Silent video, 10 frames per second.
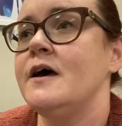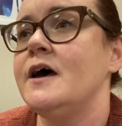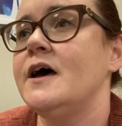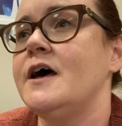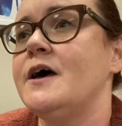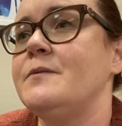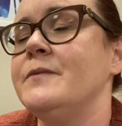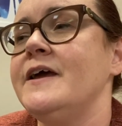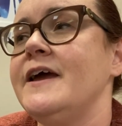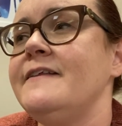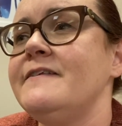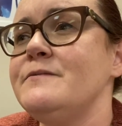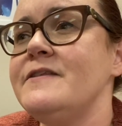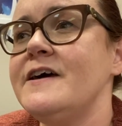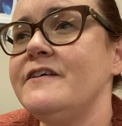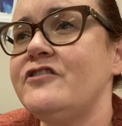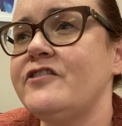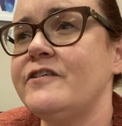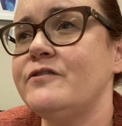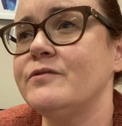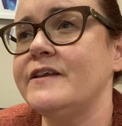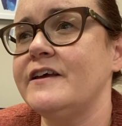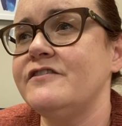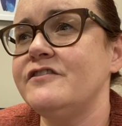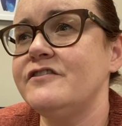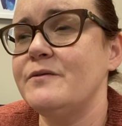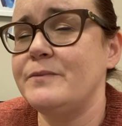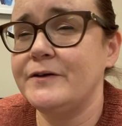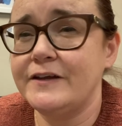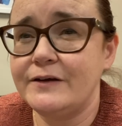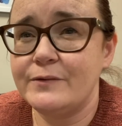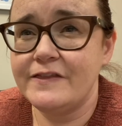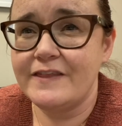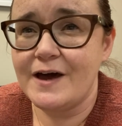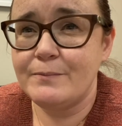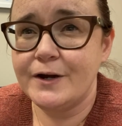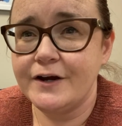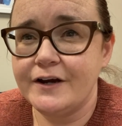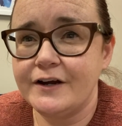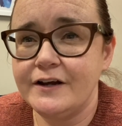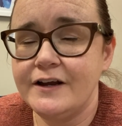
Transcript: And some of that is just relationship building with that part.